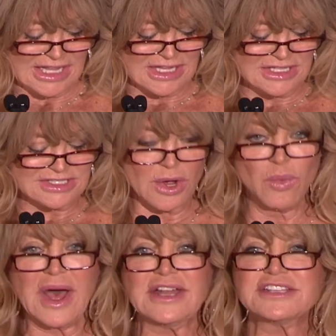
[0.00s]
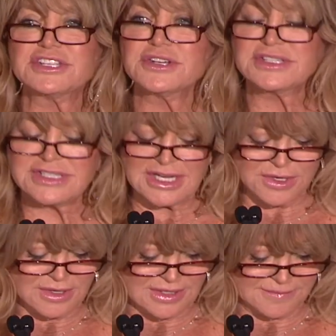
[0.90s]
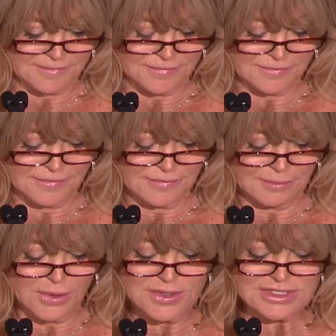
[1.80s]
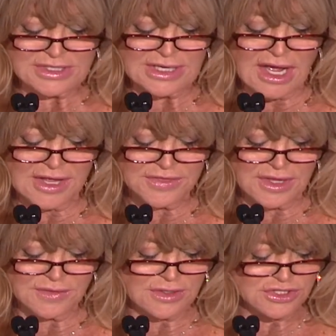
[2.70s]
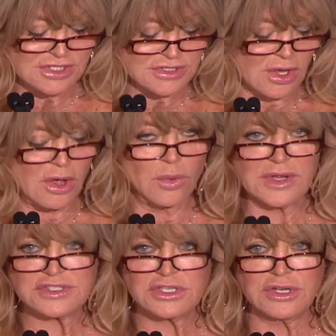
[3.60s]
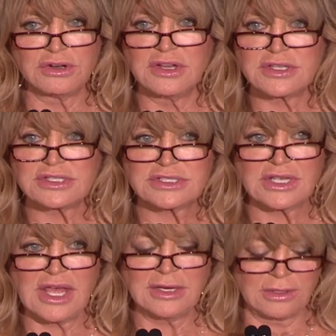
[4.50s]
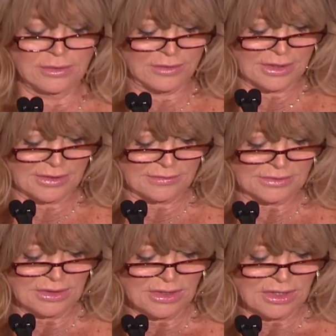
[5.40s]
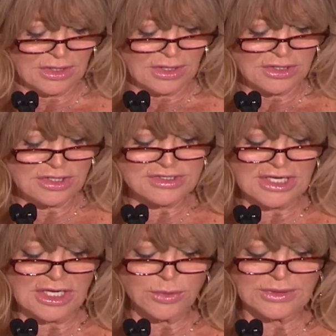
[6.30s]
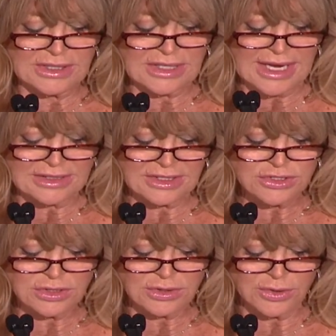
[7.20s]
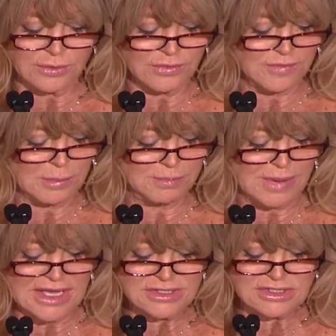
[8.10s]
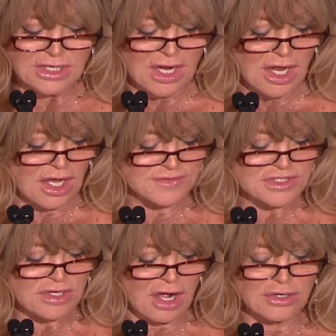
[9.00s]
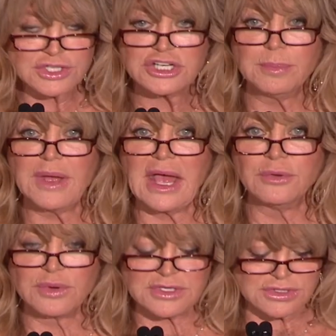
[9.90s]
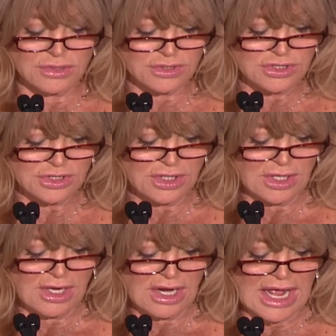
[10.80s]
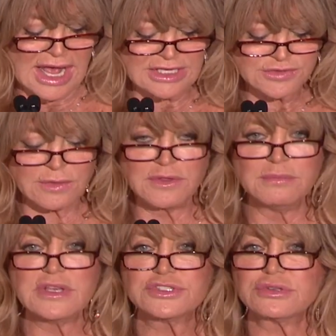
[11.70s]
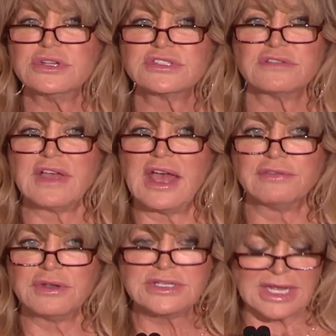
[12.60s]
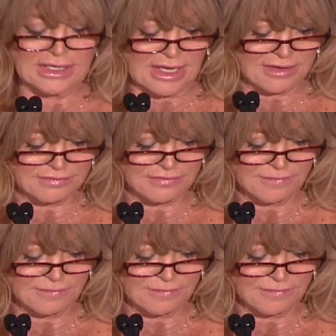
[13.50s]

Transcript: So what is her secret? Personally, I think that she's always curious and learning. She is equally likely to learn from the best of scholarship and research as from the mysteries of everyday life.